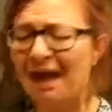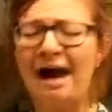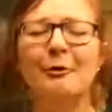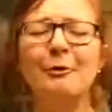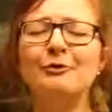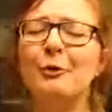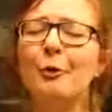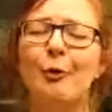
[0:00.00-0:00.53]

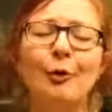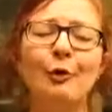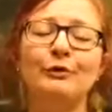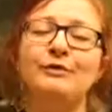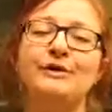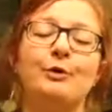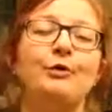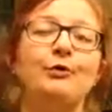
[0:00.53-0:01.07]
out of all
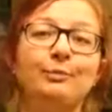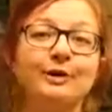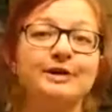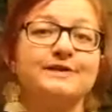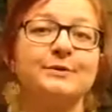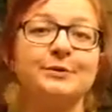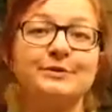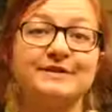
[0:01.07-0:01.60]
of the
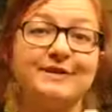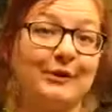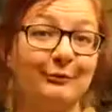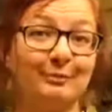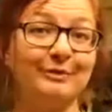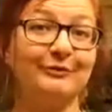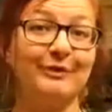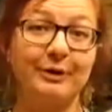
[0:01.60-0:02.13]
Ulfbert swords that
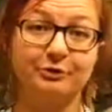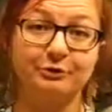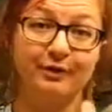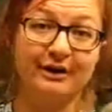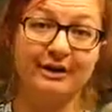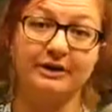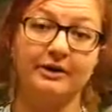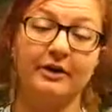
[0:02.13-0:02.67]
have been found and
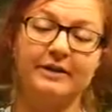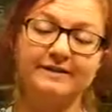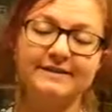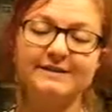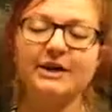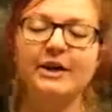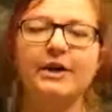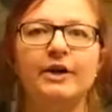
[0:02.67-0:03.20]

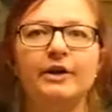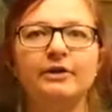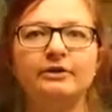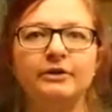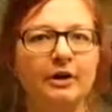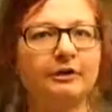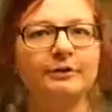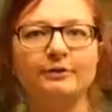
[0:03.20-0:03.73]
recognised,
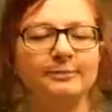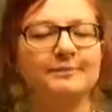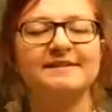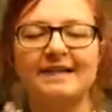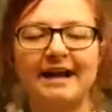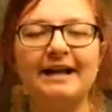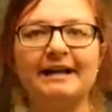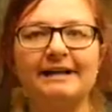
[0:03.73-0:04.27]
none of them
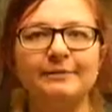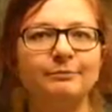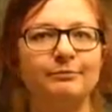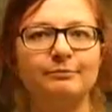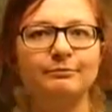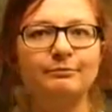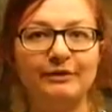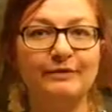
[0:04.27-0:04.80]
say
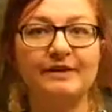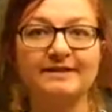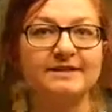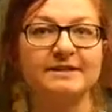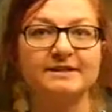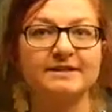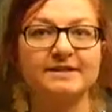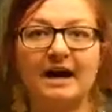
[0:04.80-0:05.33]
me
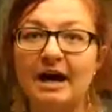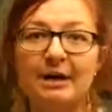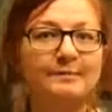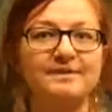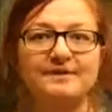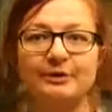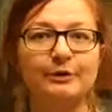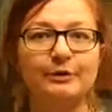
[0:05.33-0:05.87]
fecit.
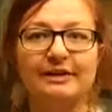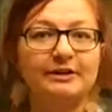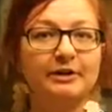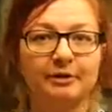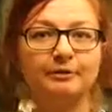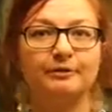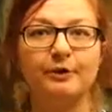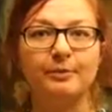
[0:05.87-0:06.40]
Absolutely
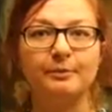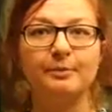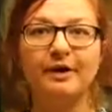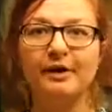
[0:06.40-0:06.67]
none of them